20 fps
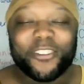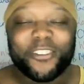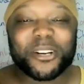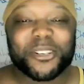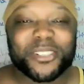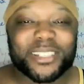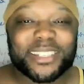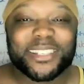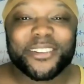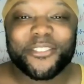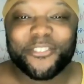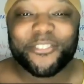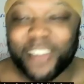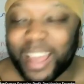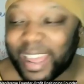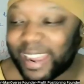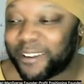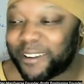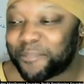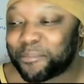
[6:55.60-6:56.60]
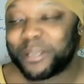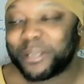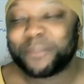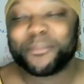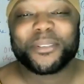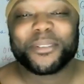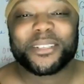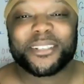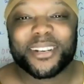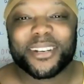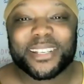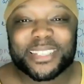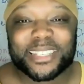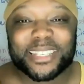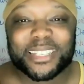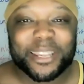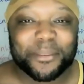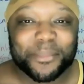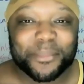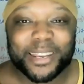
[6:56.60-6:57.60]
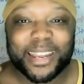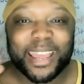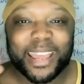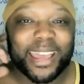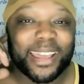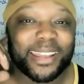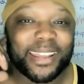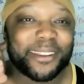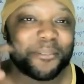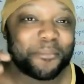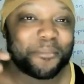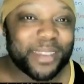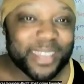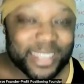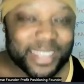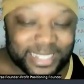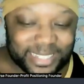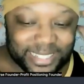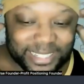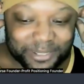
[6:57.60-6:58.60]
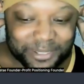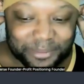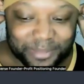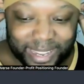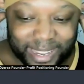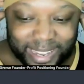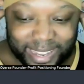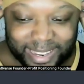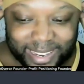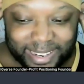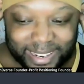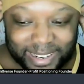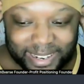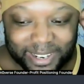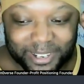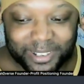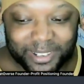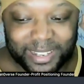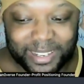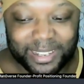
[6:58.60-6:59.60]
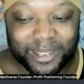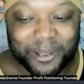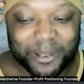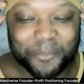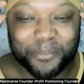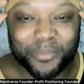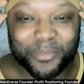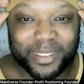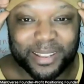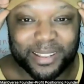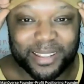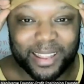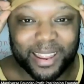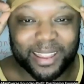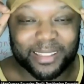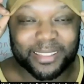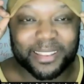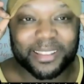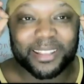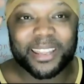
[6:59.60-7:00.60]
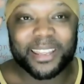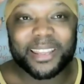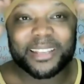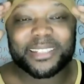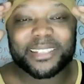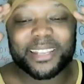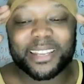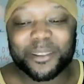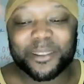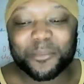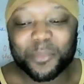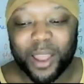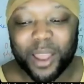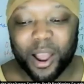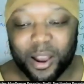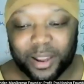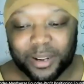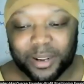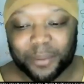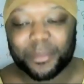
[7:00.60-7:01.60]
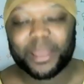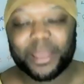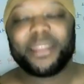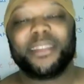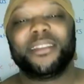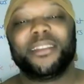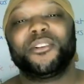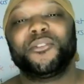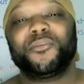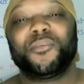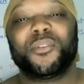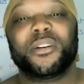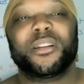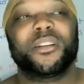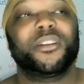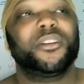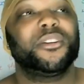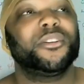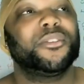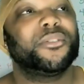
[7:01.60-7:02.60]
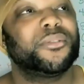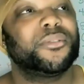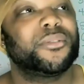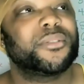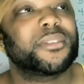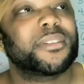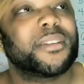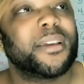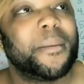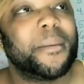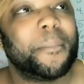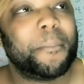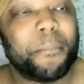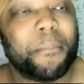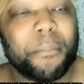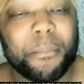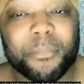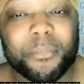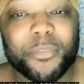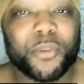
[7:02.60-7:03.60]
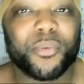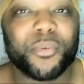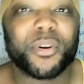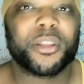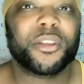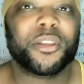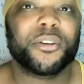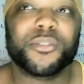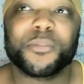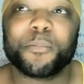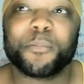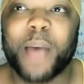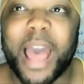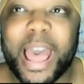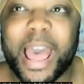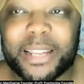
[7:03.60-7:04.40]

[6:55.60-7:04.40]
Be first to fire people. Start slamming down your business, man. You know, uh, like the things that can be automated, you want to use you want to use